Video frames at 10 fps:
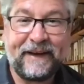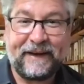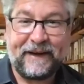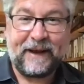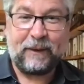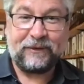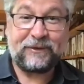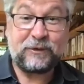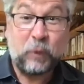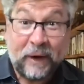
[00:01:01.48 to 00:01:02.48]
and now
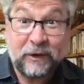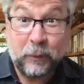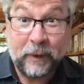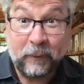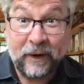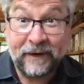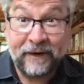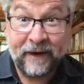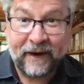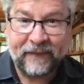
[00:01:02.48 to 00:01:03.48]
it's
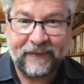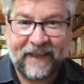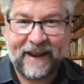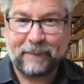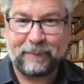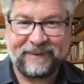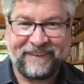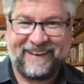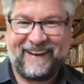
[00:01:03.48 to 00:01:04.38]
2021 how did that happen